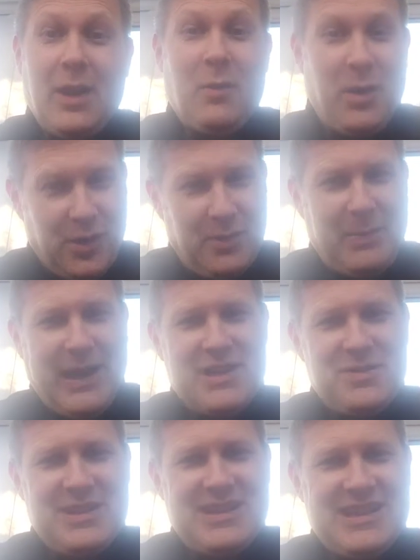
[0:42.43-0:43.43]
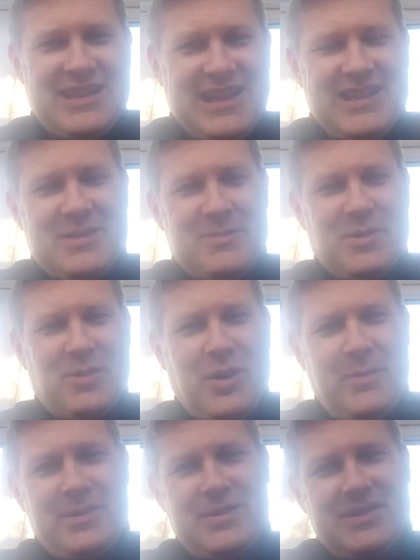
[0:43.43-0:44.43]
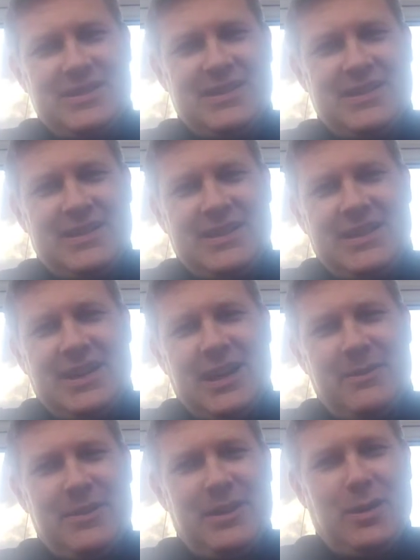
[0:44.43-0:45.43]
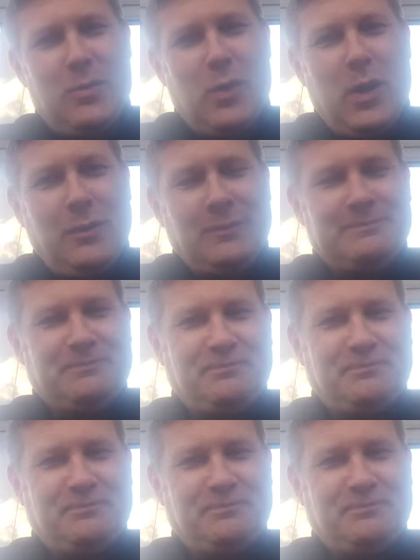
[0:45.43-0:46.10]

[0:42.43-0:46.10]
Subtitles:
Welcome back to existing subscribers. Hope you're doing well.